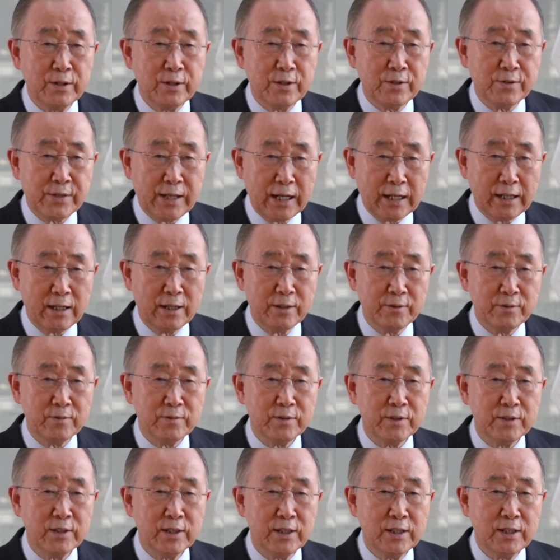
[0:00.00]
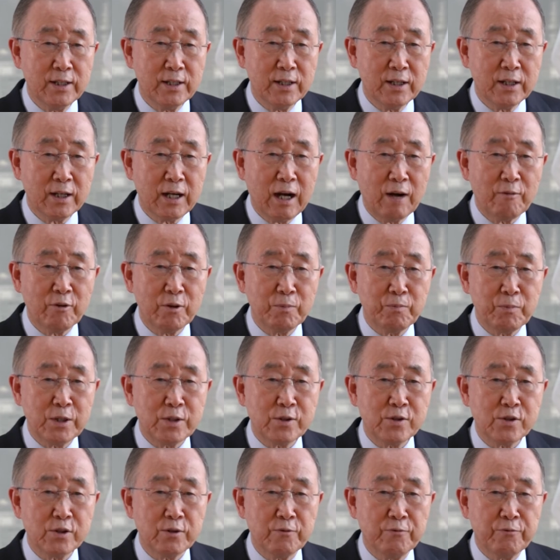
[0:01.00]
Second,
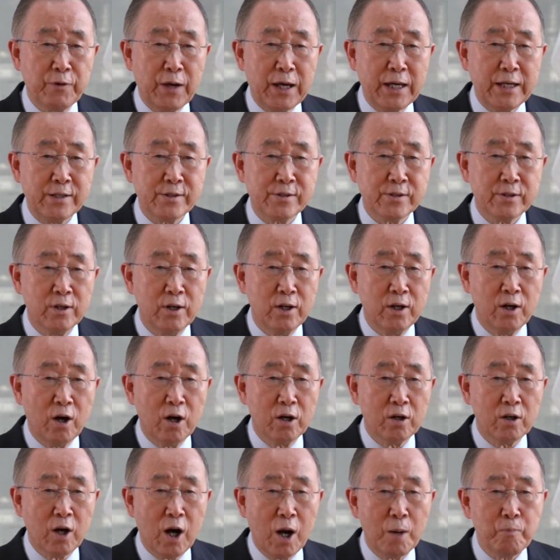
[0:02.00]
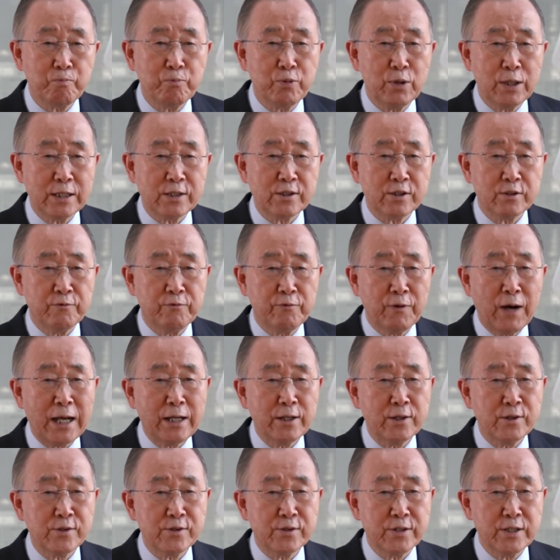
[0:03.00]
governments face a complex
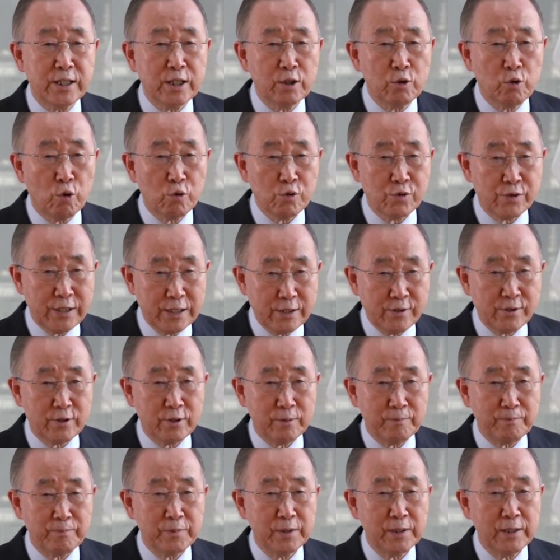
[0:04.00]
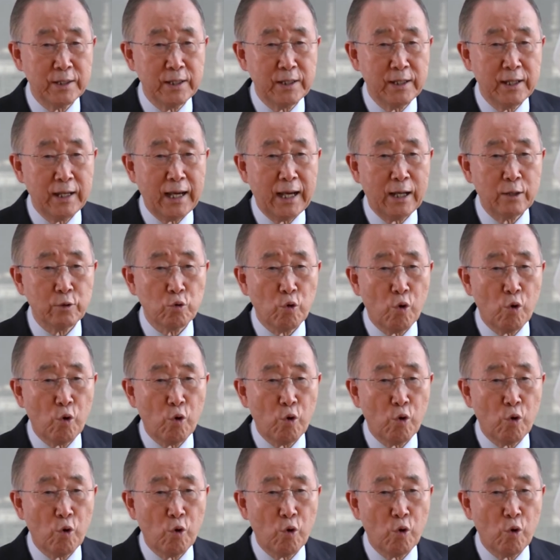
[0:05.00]
finance ecosystem and